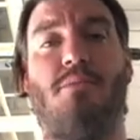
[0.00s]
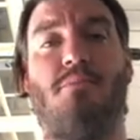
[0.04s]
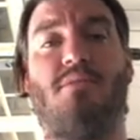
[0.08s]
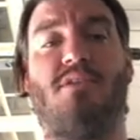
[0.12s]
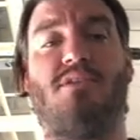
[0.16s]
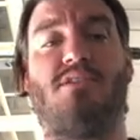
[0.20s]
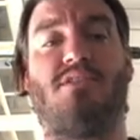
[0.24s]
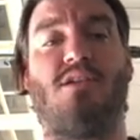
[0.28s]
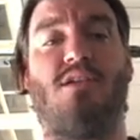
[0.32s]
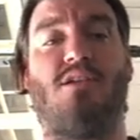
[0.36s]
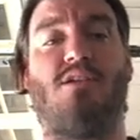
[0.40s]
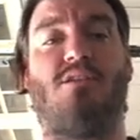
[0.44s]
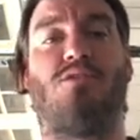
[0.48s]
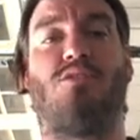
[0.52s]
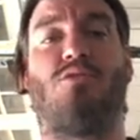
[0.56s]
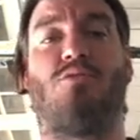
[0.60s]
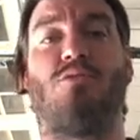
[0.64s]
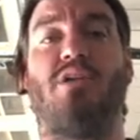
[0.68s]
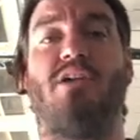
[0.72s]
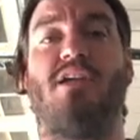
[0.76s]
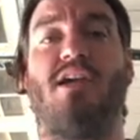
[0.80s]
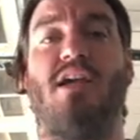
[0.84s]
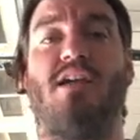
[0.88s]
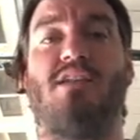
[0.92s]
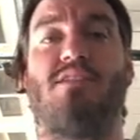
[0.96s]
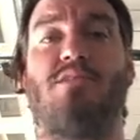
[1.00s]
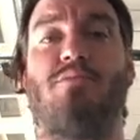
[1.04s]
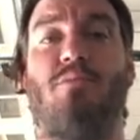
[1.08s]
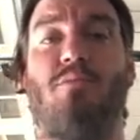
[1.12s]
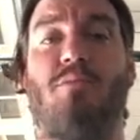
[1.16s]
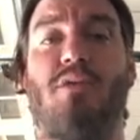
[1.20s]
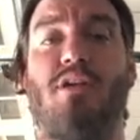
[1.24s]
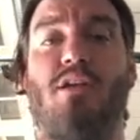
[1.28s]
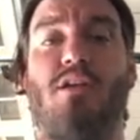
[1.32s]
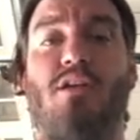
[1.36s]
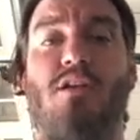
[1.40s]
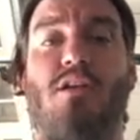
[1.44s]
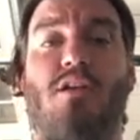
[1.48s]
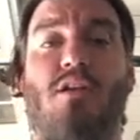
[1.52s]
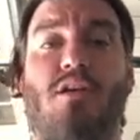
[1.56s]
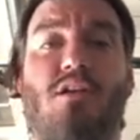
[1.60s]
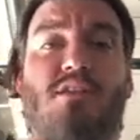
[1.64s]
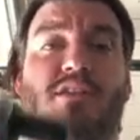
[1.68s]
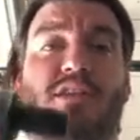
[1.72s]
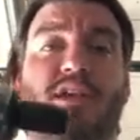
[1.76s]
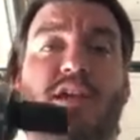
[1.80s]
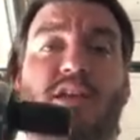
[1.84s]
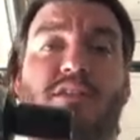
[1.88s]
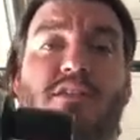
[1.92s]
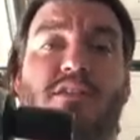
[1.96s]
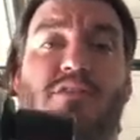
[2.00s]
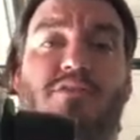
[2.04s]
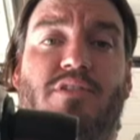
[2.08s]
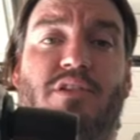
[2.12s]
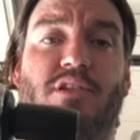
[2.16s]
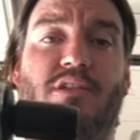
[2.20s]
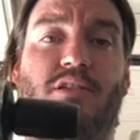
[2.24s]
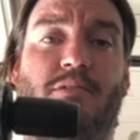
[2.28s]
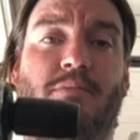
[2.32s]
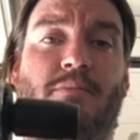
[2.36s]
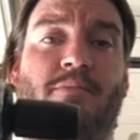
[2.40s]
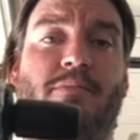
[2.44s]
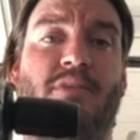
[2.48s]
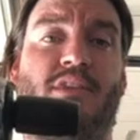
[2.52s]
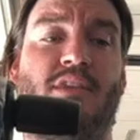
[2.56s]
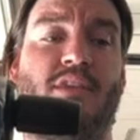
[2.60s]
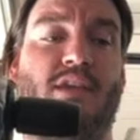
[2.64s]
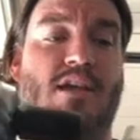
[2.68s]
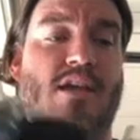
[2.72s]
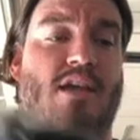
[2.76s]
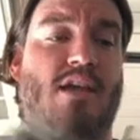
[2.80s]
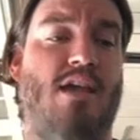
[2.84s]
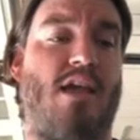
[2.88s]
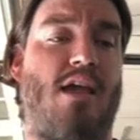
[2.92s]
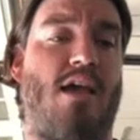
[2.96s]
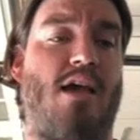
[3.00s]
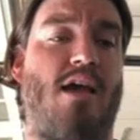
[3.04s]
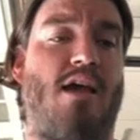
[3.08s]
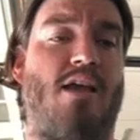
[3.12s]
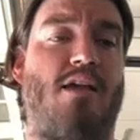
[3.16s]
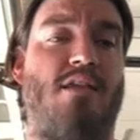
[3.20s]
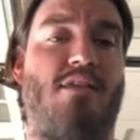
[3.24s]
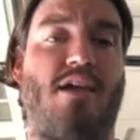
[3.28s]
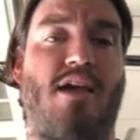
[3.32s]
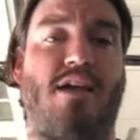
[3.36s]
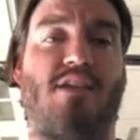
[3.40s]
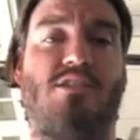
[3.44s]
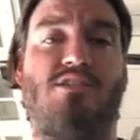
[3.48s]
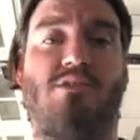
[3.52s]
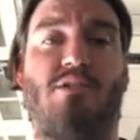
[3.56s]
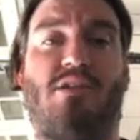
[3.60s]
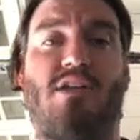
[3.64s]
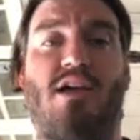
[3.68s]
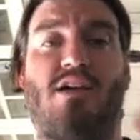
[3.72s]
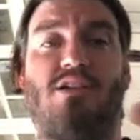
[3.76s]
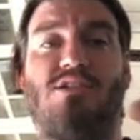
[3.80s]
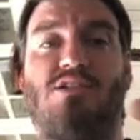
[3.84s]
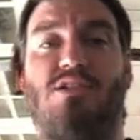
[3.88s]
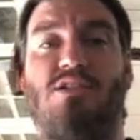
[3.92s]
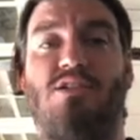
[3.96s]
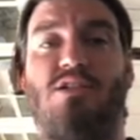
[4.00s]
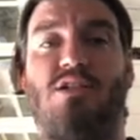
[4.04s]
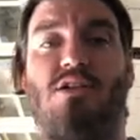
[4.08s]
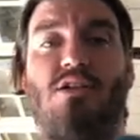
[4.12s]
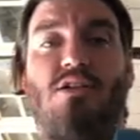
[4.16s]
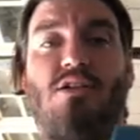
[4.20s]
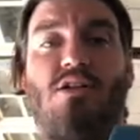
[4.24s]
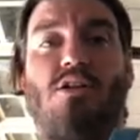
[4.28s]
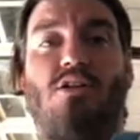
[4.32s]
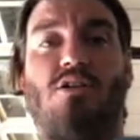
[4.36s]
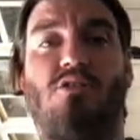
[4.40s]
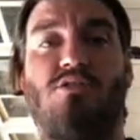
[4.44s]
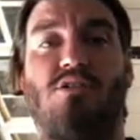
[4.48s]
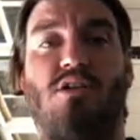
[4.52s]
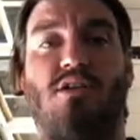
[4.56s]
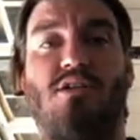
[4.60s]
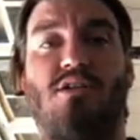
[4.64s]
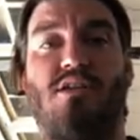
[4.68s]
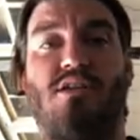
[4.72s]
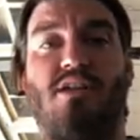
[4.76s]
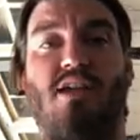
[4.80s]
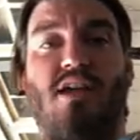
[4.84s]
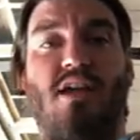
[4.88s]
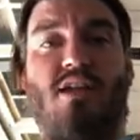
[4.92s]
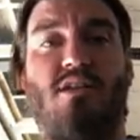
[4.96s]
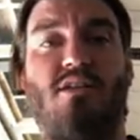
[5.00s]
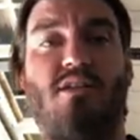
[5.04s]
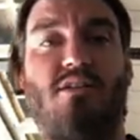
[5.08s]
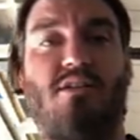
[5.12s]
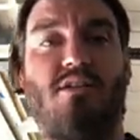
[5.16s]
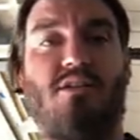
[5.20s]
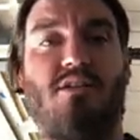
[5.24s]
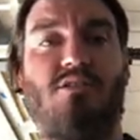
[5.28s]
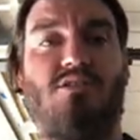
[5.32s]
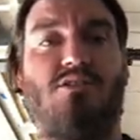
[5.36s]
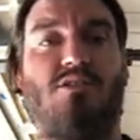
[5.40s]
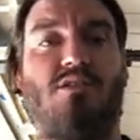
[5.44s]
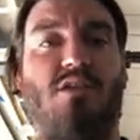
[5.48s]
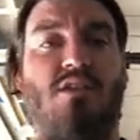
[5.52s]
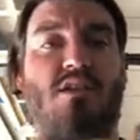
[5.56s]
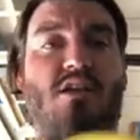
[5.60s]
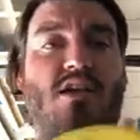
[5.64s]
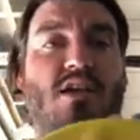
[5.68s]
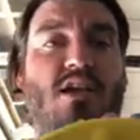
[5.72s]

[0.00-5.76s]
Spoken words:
It's a 3/8 bit on the end of it, and that's what actually goes onto the end of this.